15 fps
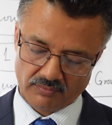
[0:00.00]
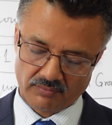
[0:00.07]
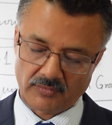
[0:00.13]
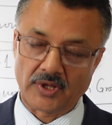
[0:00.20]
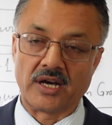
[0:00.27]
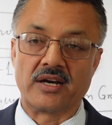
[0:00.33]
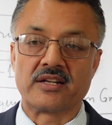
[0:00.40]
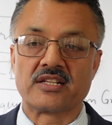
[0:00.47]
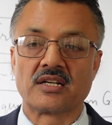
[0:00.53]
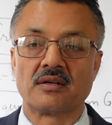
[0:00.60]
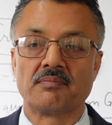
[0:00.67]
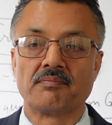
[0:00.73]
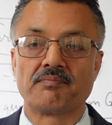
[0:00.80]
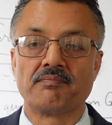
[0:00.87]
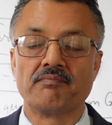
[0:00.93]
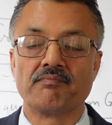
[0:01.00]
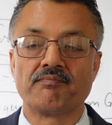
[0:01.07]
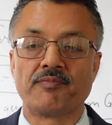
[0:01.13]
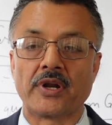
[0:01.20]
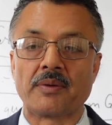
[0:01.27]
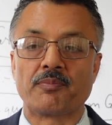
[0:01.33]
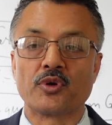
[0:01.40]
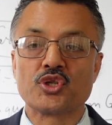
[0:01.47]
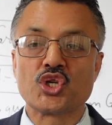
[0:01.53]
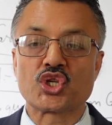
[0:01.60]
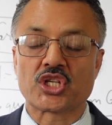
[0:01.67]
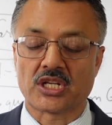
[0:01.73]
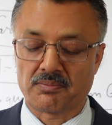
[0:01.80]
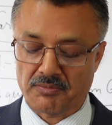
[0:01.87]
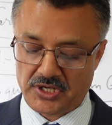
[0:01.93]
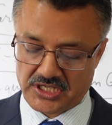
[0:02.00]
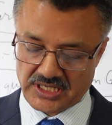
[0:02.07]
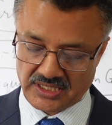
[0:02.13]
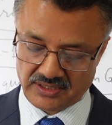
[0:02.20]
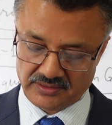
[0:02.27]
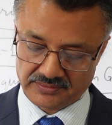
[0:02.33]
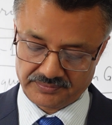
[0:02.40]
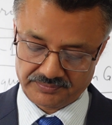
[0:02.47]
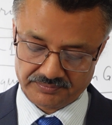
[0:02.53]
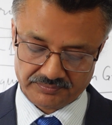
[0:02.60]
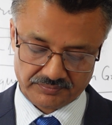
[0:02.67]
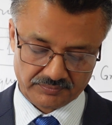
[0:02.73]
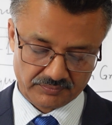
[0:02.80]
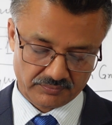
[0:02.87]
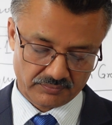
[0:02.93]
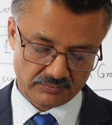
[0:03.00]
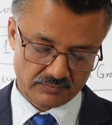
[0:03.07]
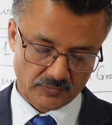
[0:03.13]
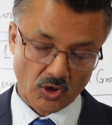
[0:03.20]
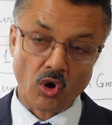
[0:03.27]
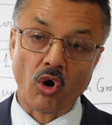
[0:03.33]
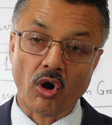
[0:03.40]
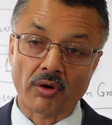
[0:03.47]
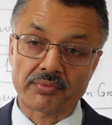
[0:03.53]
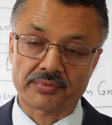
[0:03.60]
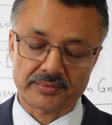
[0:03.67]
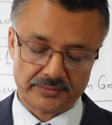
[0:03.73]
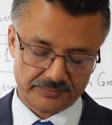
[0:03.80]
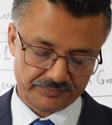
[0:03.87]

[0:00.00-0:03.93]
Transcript: There is a preposition missing off.